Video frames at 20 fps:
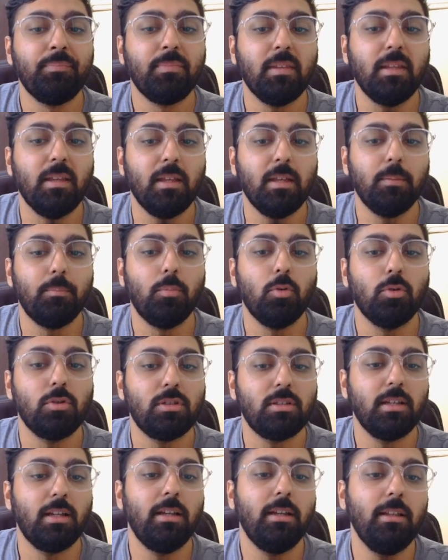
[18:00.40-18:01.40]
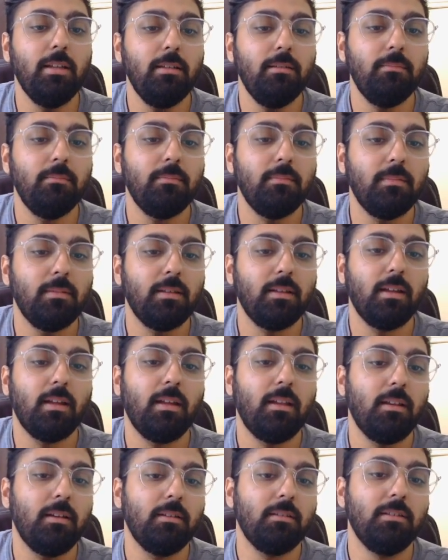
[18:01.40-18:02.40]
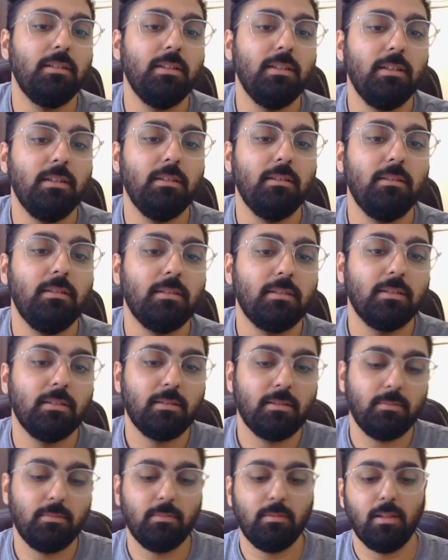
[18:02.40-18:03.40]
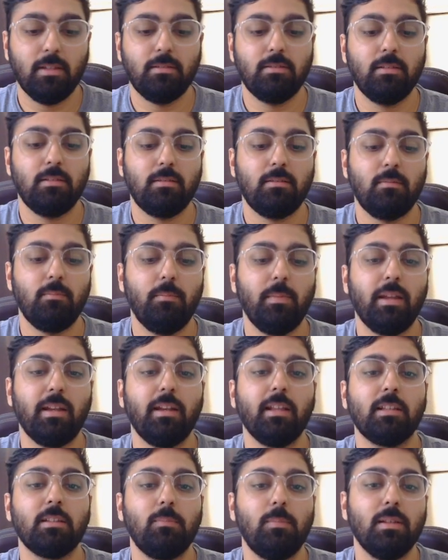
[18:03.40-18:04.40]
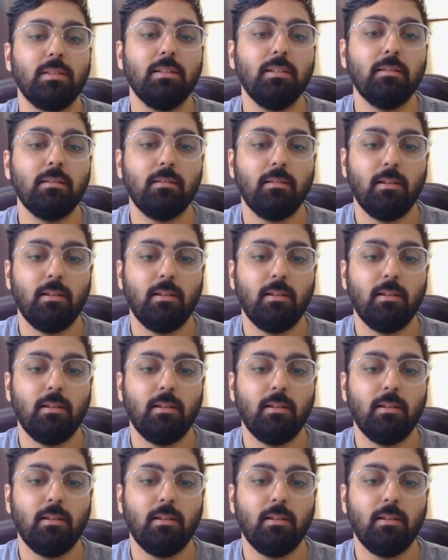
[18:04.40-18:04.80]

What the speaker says: a post ID, and let's just make it explicit